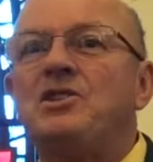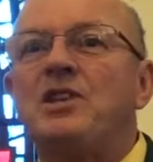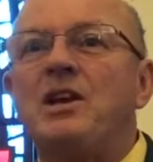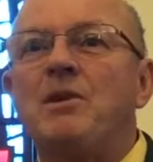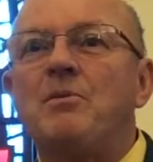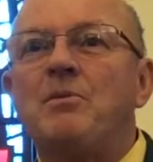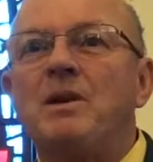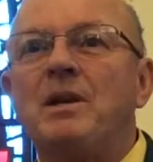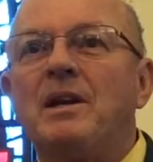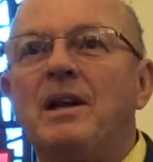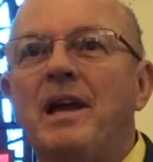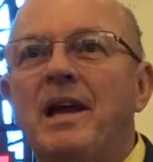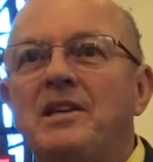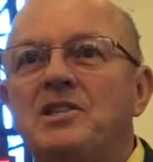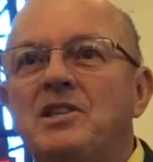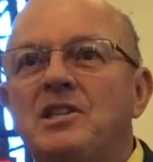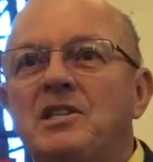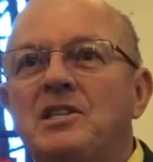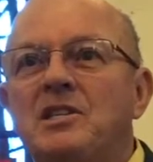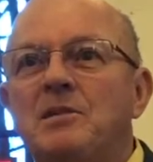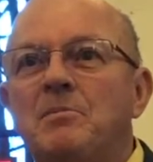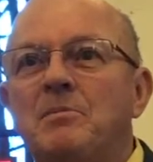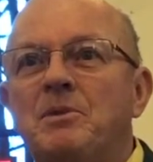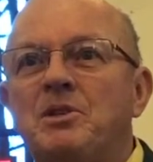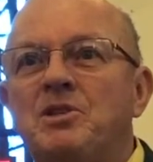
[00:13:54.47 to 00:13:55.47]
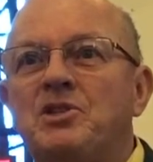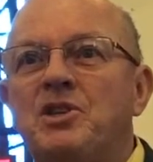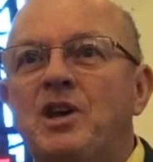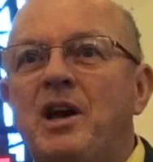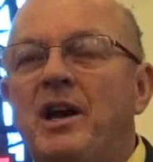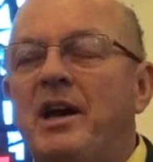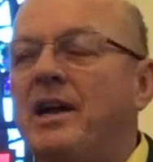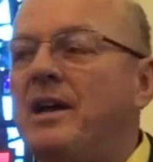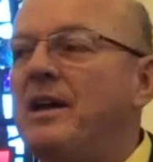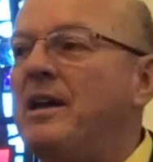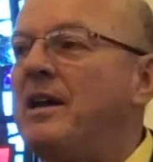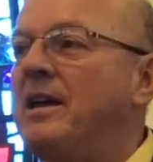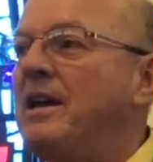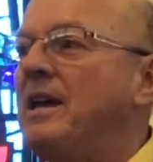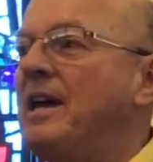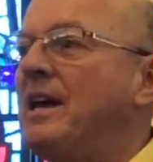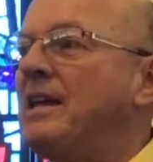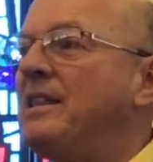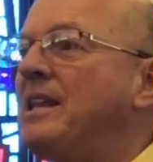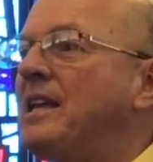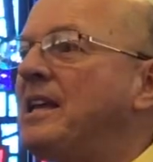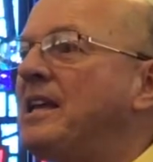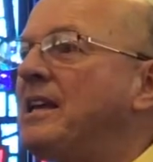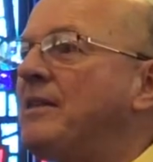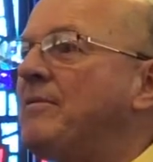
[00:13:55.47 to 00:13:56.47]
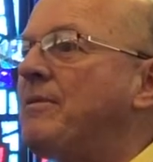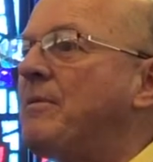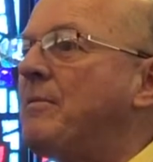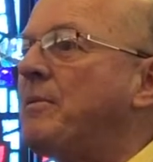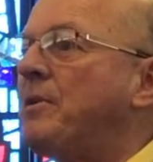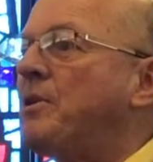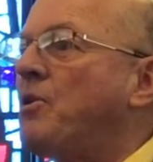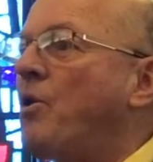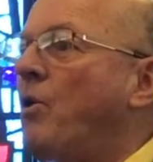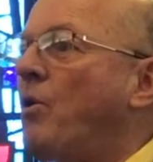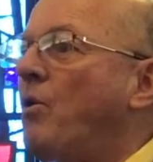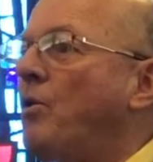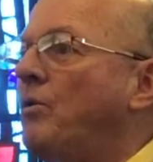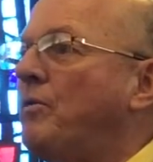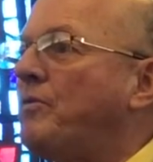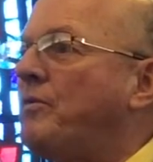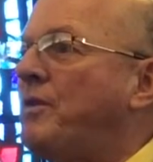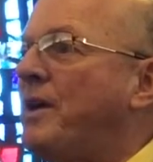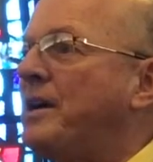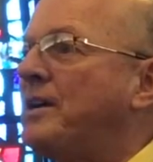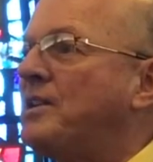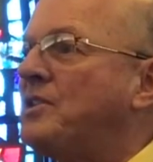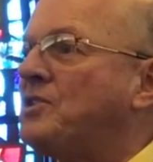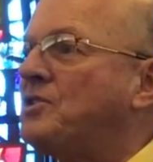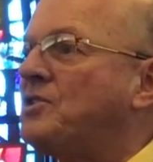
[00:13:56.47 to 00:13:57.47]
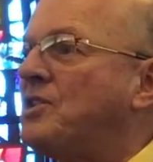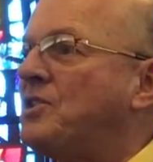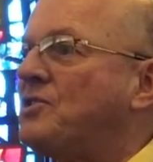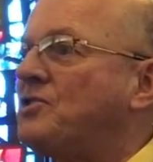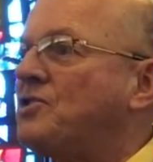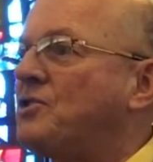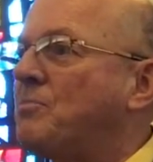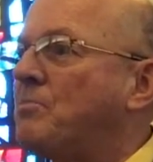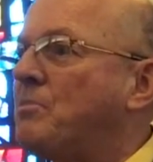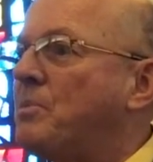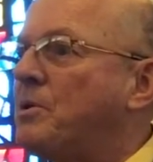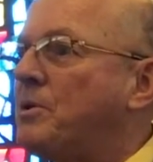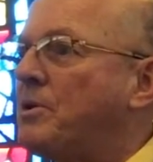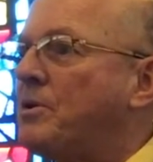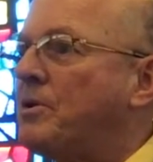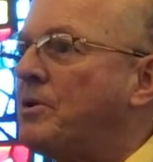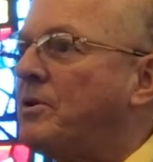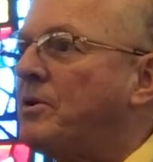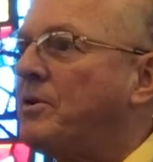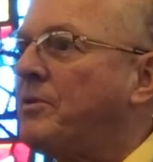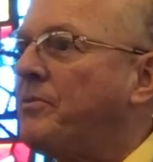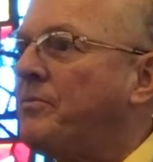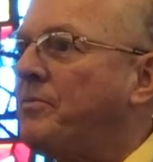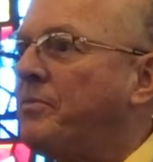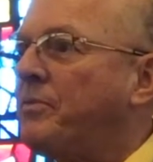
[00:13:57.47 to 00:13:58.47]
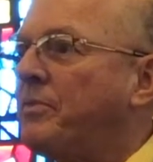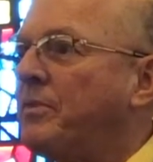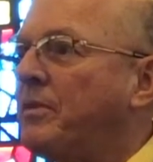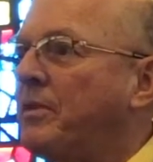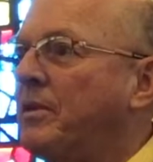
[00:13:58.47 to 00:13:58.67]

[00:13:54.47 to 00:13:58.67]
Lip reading: They realize he's the Messiah, and they give him gold, frankincense, and myrrh.